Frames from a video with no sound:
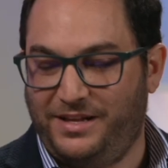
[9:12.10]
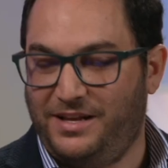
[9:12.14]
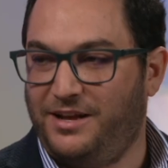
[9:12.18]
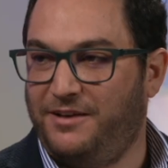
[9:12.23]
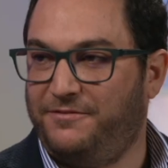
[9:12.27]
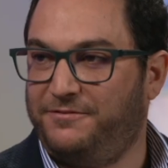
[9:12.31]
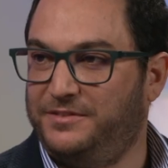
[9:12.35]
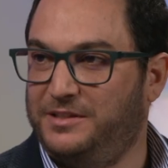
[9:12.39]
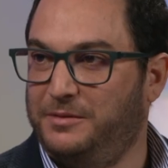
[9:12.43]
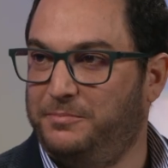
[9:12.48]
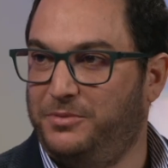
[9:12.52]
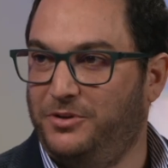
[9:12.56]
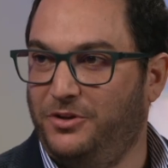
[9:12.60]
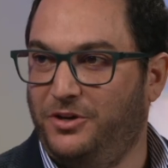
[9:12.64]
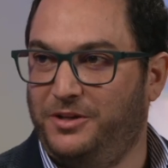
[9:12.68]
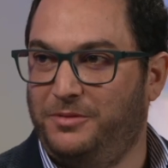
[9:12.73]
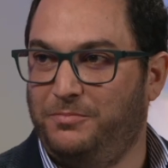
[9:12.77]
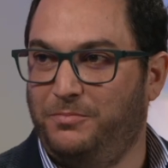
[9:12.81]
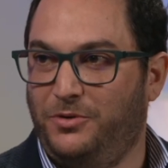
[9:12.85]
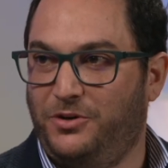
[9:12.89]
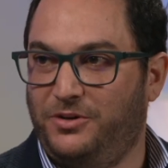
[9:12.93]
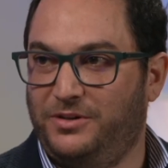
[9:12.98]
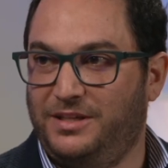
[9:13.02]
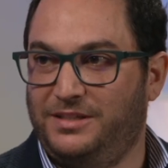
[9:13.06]
have deployed
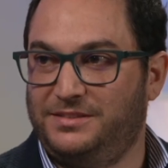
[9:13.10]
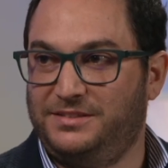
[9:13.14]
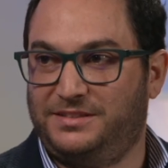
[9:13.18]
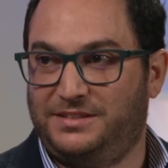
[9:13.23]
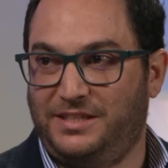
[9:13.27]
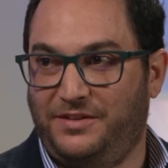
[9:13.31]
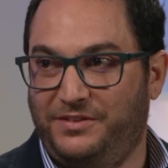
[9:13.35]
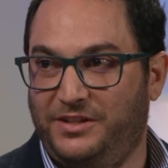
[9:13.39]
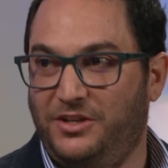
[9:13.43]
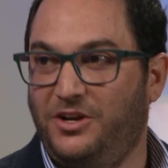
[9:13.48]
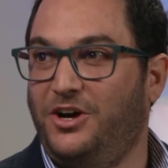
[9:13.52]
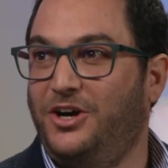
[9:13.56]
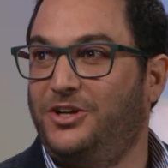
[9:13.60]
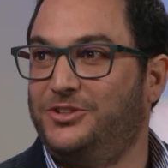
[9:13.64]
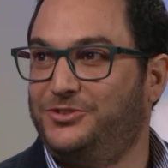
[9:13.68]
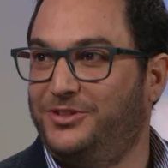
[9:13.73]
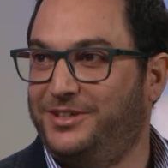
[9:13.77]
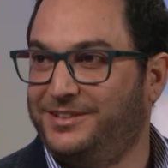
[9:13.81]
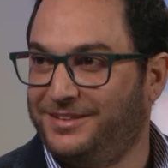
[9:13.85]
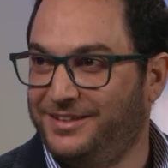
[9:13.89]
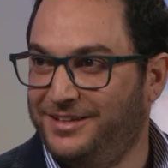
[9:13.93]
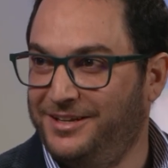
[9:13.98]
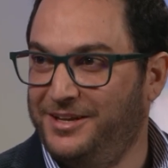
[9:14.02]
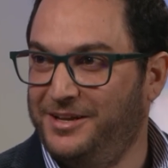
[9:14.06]
more than
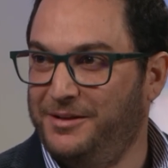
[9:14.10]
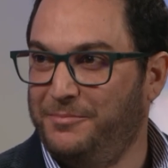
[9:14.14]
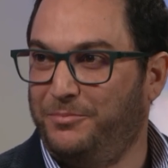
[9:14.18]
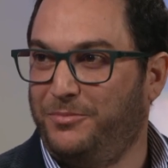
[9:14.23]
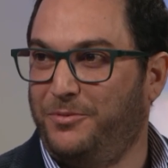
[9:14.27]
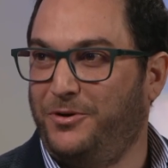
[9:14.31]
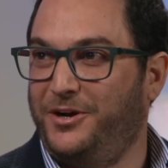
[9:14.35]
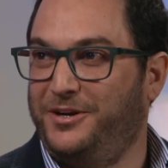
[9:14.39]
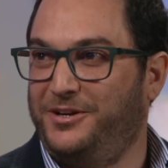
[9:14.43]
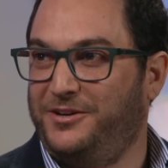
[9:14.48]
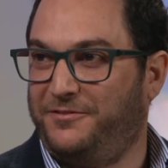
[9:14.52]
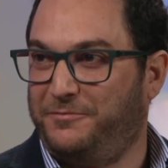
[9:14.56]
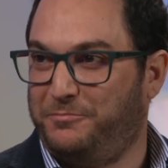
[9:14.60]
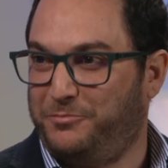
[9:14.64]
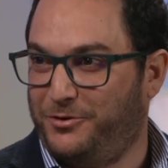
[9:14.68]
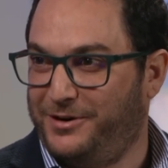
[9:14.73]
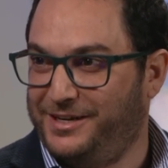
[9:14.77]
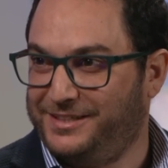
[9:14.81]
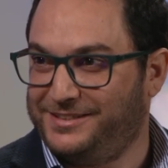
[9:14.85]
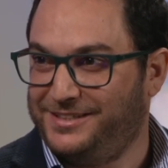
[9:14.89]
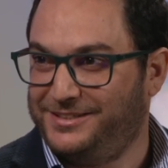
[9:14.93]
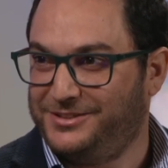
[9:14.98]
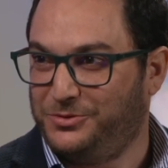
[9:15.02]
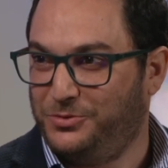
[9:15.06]
700 point of
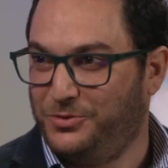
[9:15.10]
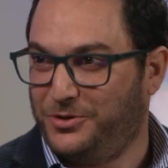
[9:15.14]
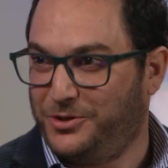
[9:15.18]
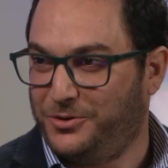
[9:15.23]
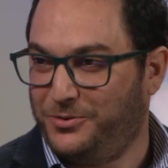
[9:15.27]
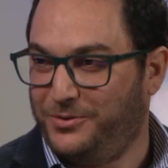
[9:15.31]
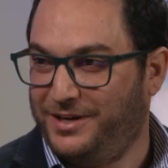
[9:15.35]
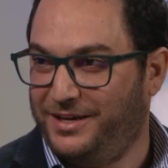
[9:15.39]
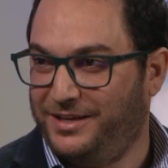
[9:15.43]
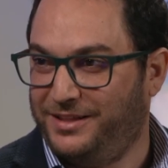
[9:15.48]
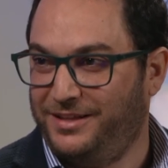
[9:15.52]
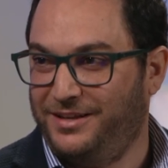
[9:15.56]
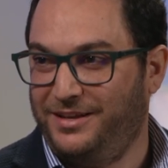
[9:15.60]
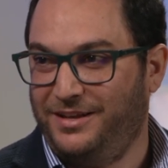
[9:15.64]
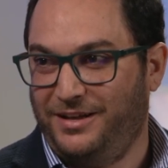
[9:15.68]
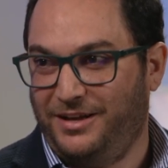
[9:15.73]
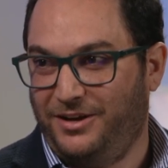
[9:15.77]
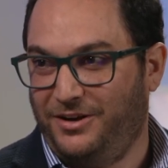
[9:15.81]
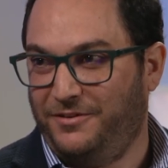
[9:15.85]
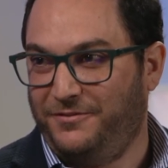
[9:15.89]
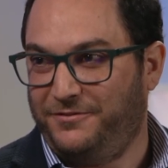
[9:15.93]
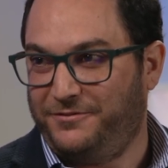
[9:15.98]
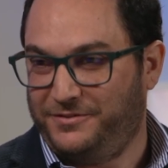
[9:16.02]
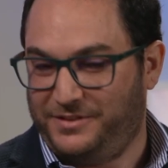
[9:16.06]
presence worldwide
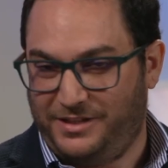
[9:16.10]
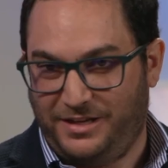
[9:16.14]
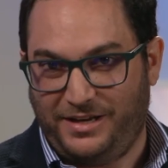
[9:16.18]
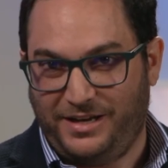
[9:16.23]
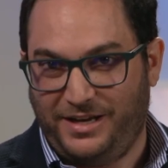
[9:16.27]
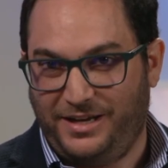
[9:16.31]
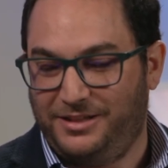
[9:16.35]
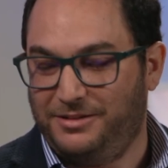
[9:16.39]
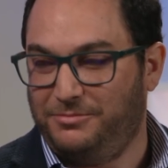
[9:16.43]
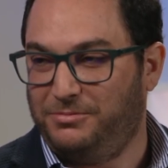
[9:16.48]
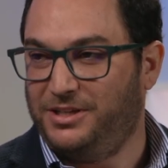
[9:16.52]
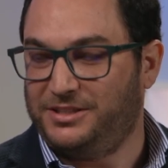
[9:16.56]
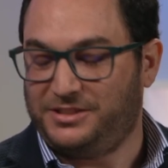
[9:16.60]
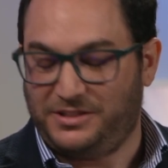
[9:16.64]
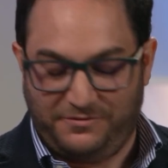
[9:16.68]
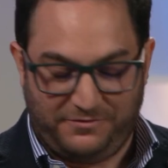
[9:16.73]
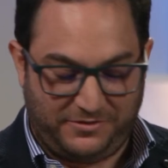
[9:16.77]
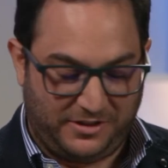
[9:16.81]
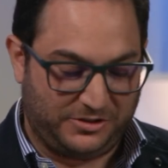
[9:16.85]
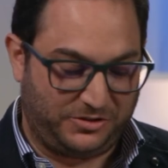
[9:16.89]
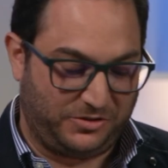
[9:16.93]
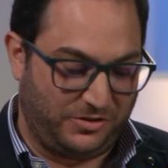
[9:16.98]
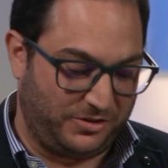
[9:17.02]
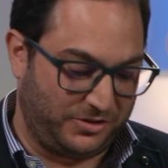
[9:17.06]
of the AWS
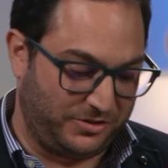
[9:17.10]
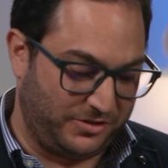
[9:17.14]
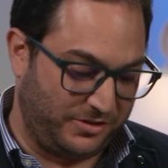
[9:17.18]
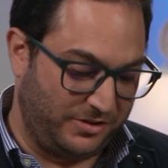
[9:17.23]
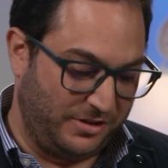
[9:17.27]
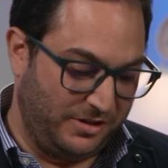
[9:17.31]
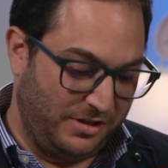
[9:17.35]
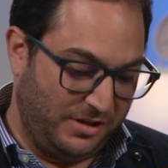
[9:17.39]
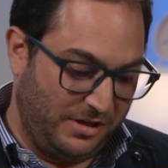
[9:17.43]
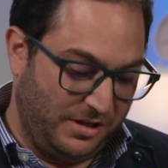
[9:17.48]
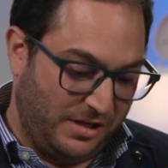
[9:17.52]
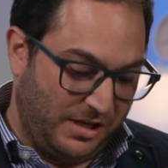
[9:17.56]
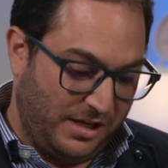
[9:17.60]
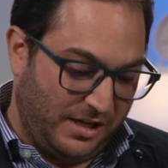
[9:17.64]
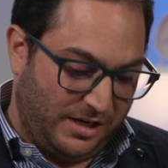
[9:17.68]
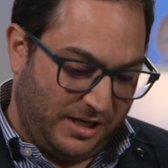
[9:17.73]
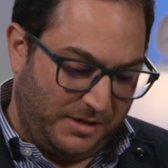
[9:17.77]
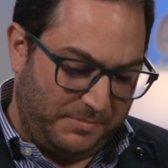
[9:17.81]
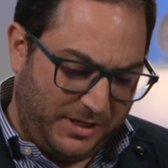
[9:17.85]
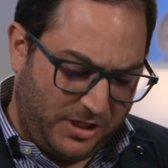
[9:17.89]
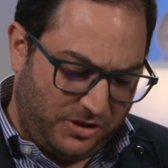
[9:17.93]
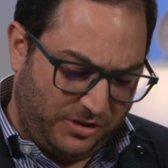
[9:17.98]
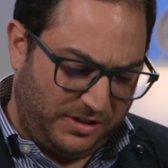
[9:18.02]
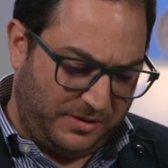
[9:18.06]
infrastructure. Let
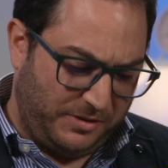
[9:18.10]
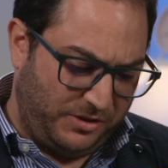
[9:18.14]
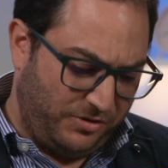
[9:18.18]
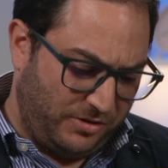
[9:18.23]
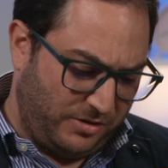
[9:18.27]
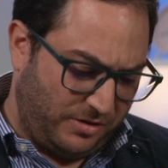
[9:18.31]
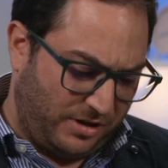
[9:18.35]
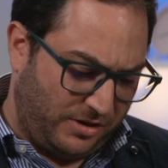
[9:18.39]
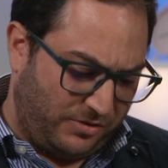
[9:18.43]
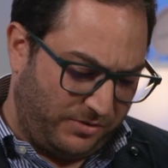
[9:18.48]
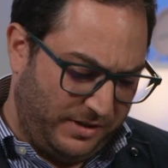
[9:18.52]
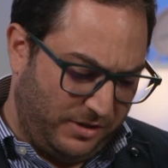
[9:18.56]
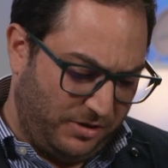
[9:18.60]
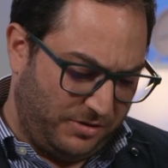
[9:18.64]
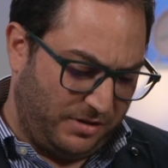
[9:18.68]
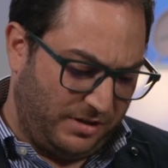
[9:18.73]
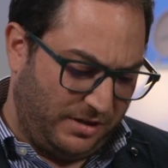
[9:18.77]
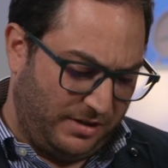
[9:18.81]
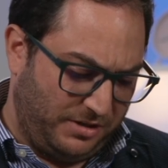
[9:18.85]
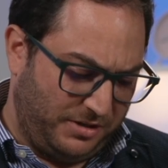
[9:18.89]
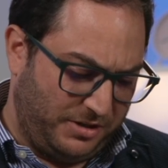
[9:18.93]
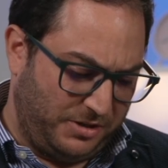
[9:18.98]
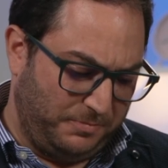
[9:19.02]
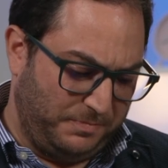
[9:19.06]
me continue a, real,
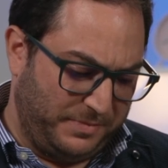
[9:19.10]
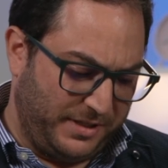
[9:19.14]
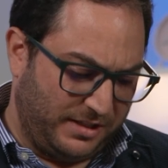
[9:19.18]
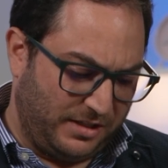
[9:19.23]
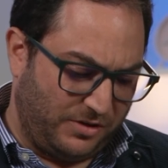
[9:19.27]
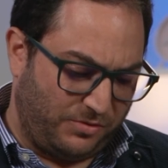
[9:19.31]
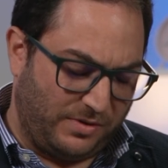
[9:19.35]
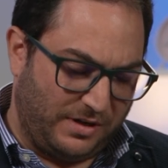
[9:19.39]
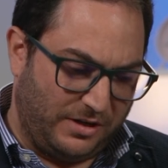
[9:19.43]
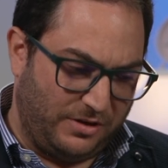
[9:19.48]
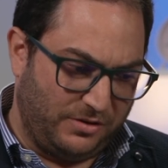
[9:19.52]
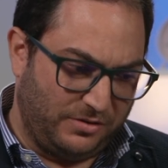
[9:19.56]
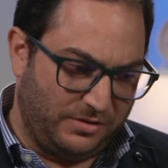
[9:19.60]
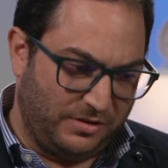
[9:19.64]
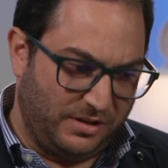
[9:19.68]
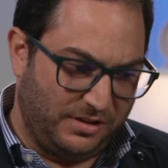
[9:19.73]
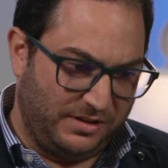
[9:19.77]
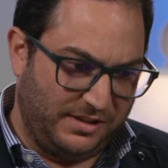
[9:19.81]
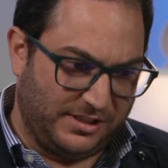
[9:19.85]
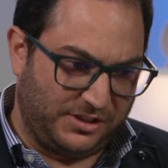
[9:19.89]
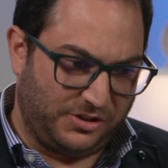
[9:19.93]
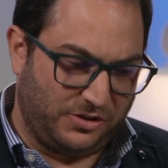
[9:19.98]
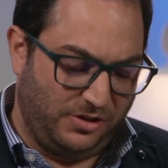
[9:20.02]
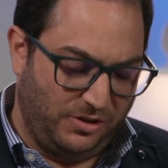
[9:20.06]
a little bit around
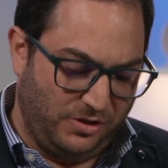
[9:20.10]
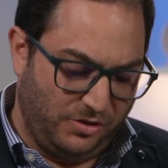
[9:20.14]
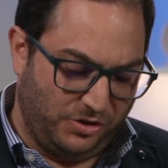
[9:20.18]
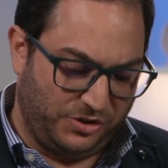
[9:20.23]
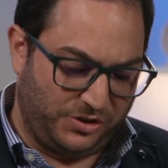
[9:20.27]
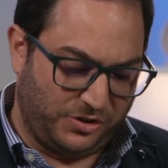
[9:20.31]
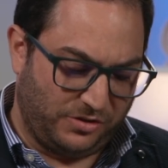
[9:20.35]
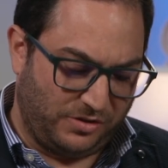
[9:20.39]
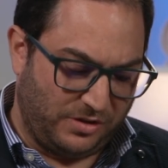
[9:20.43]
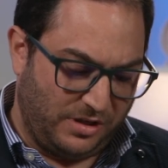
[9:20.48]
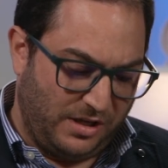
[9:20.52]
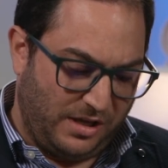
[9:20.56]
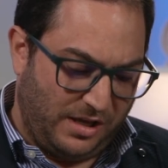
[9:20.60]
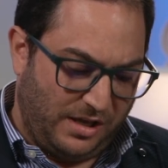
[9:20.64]
the solution.